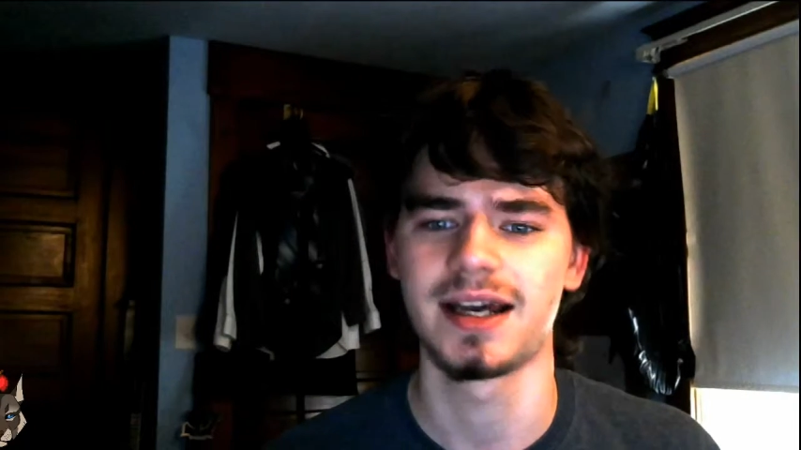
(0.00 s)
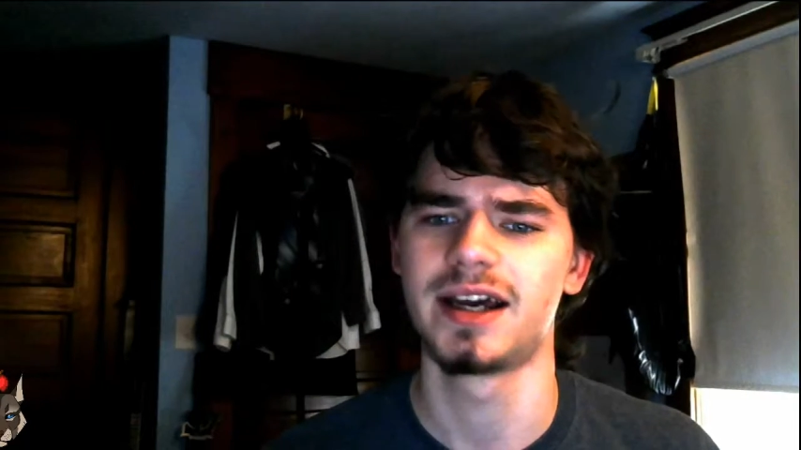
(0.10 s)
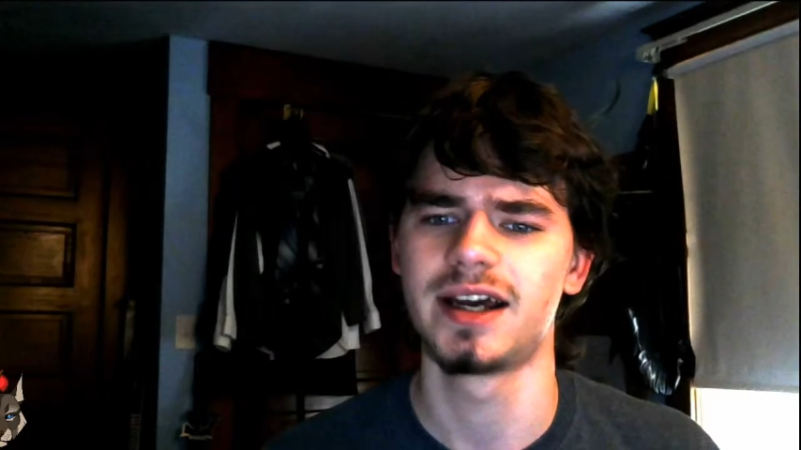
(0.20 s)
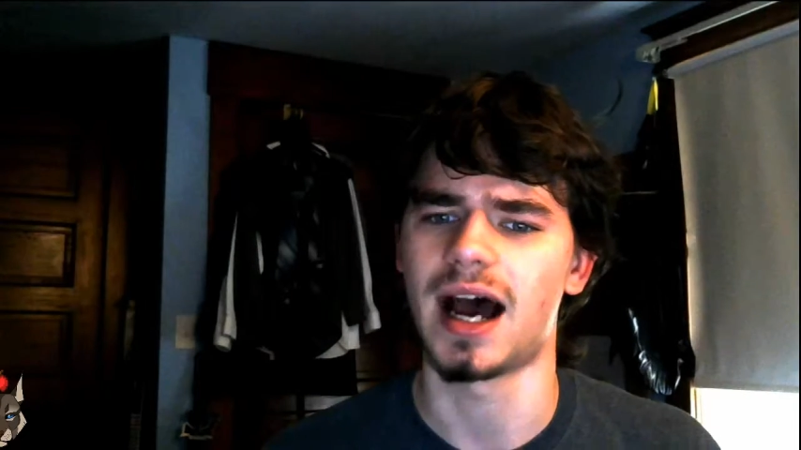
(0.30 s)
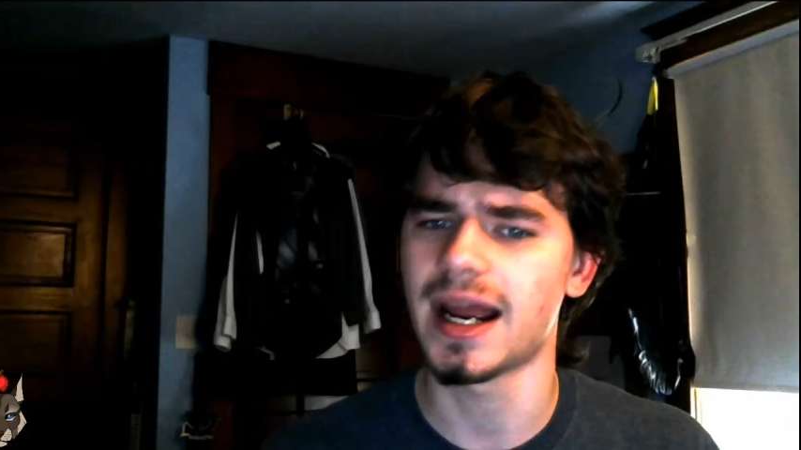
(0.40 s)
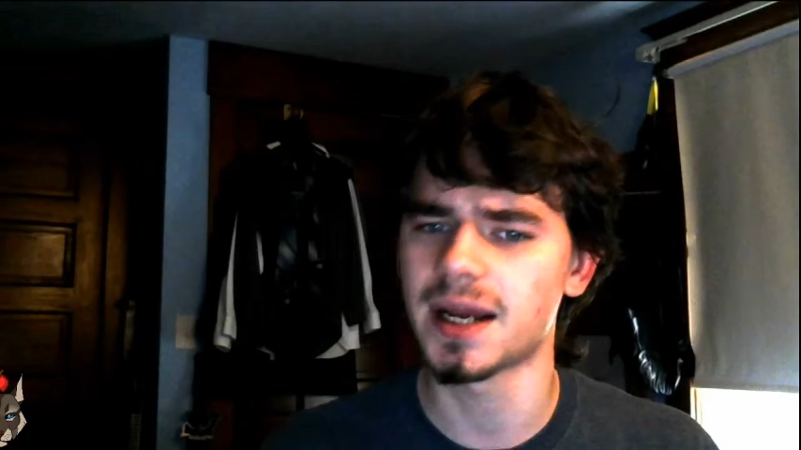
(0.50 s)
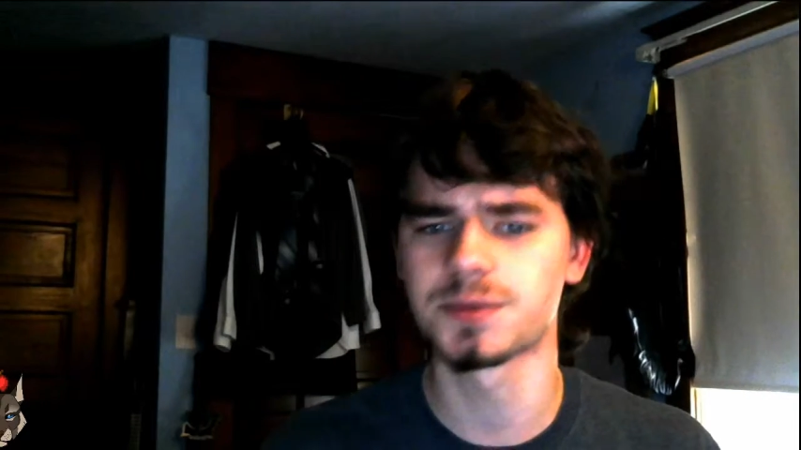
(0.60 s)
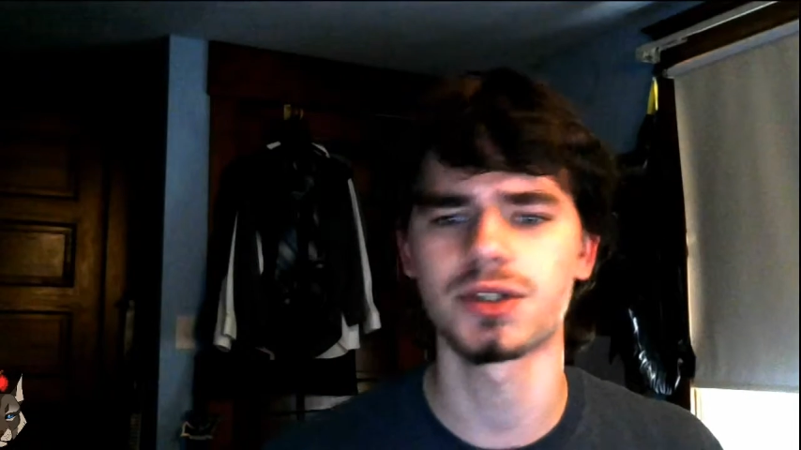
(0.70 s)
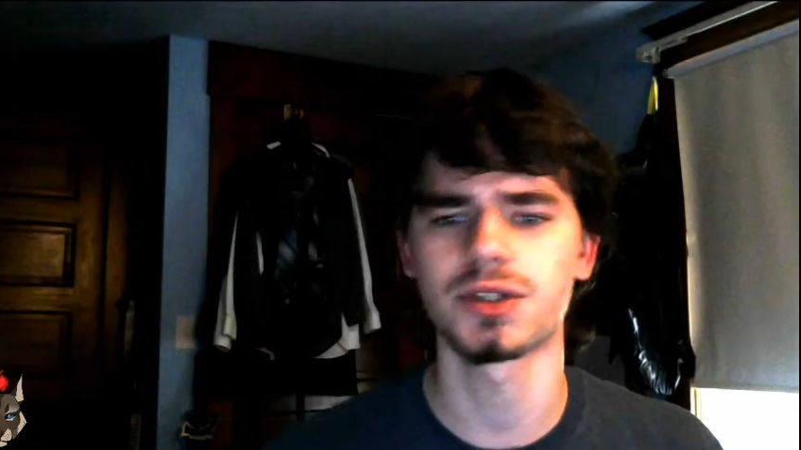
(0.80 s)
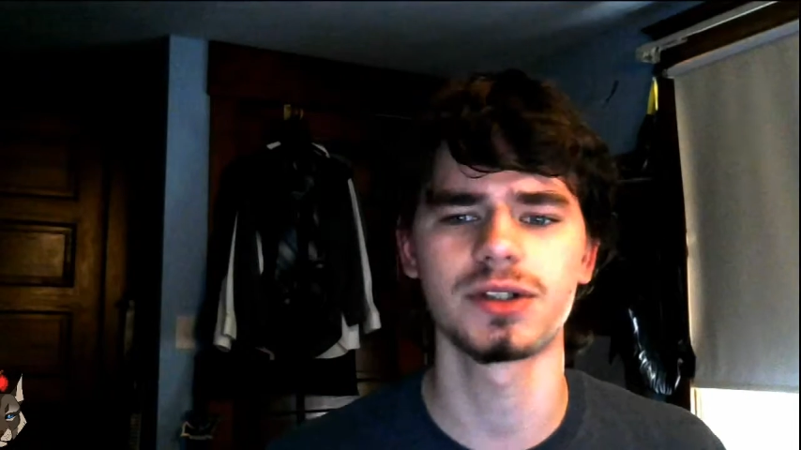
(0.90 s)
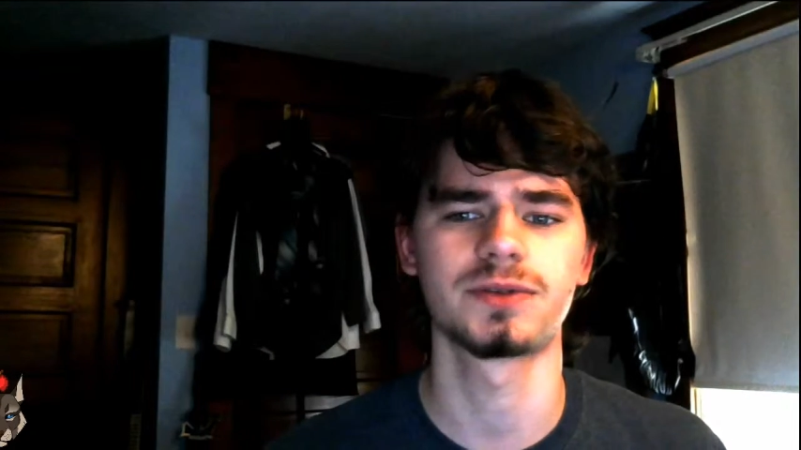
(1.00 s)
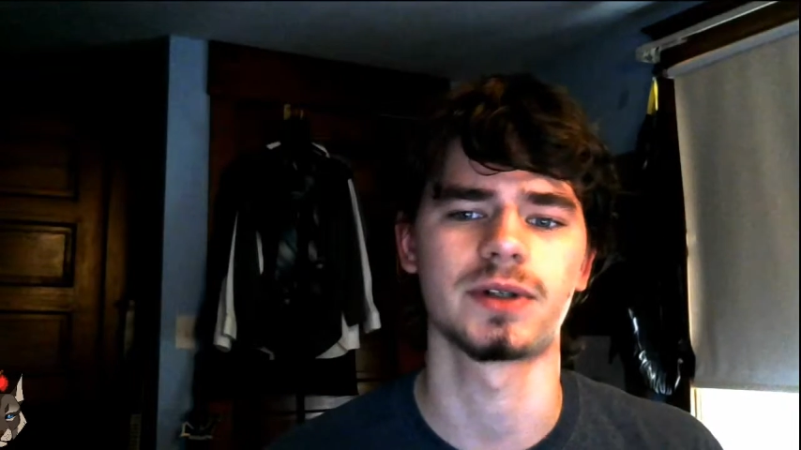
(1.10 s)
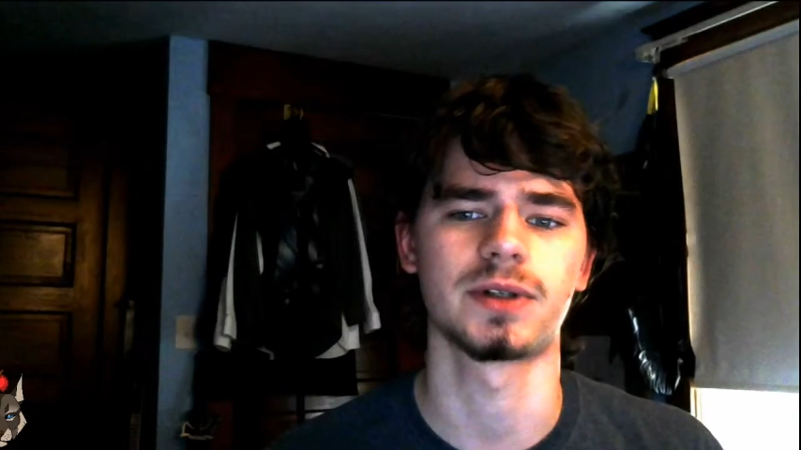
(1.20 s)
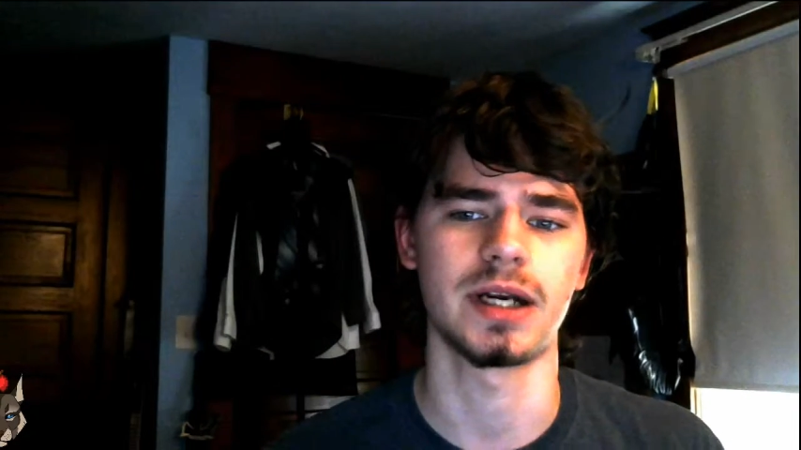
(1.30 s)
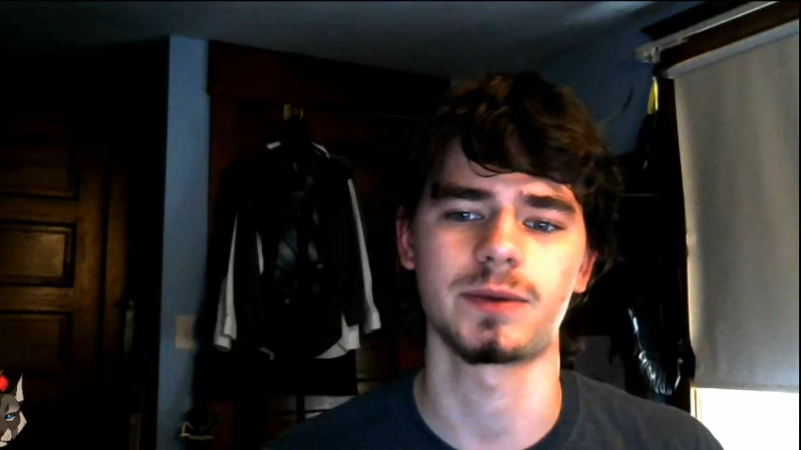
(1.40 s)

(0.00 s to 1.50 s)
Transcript: I am sorry for anyone